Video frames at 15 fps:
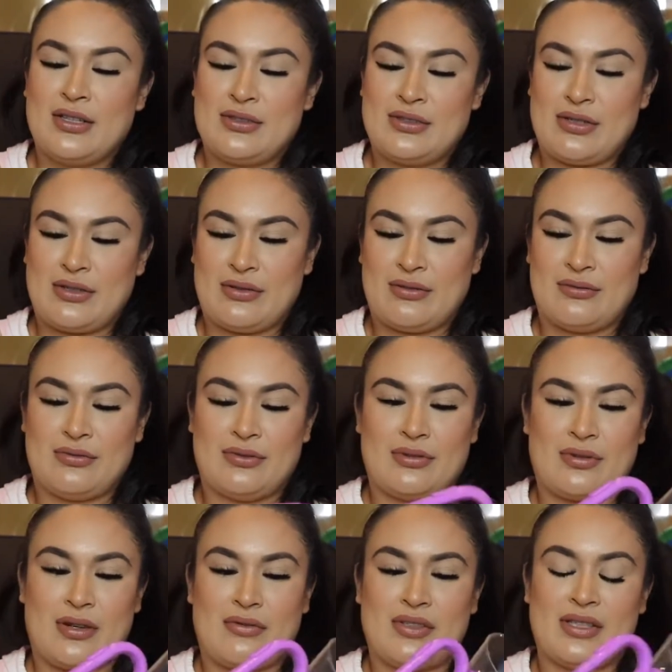So
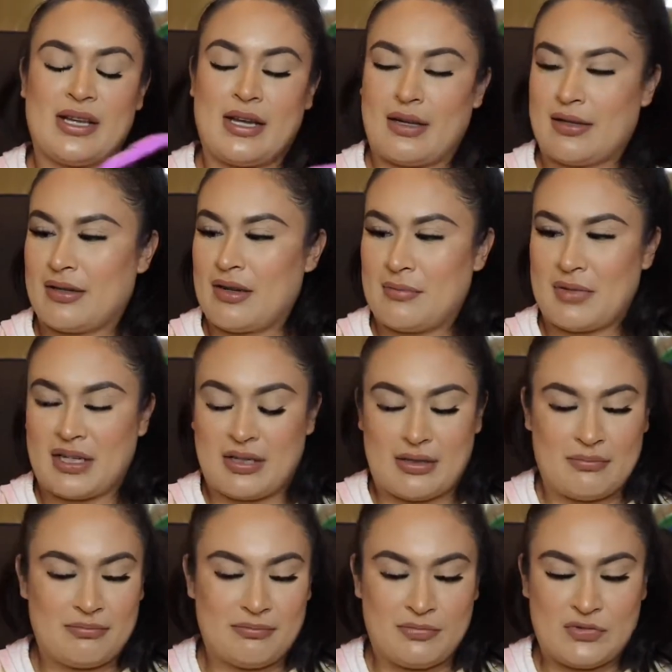obviously I'm not
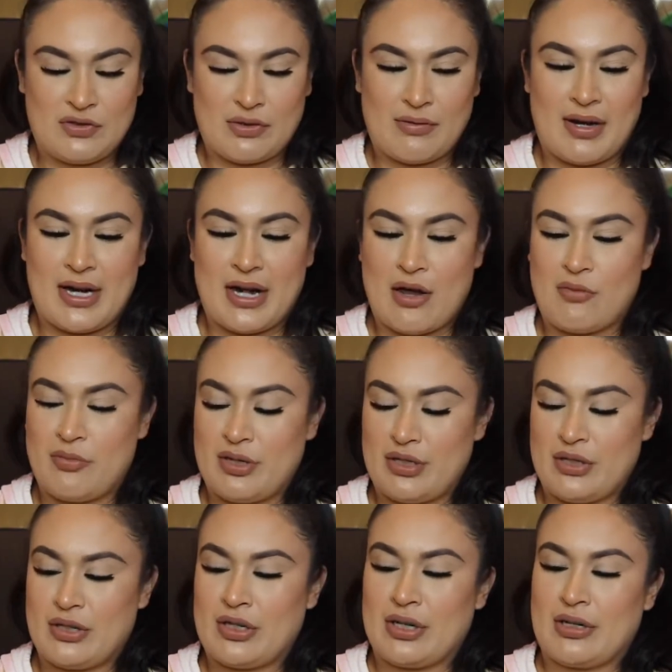gonna do it right now, but
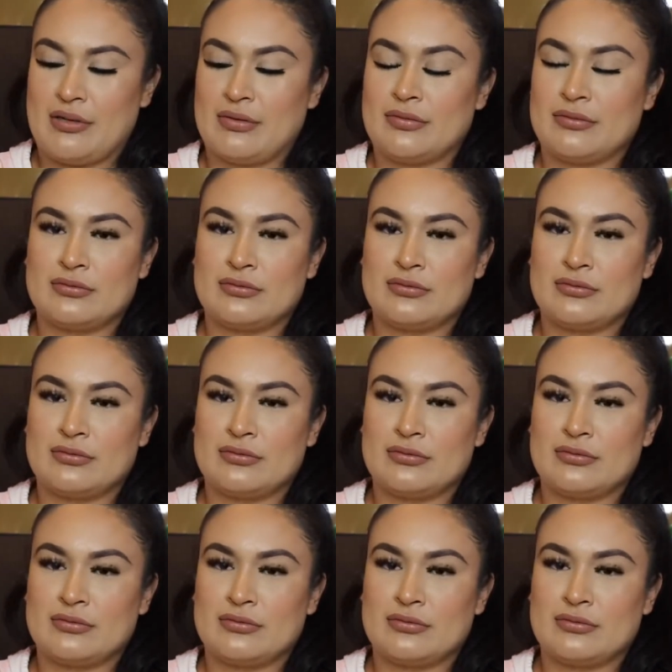you're gonna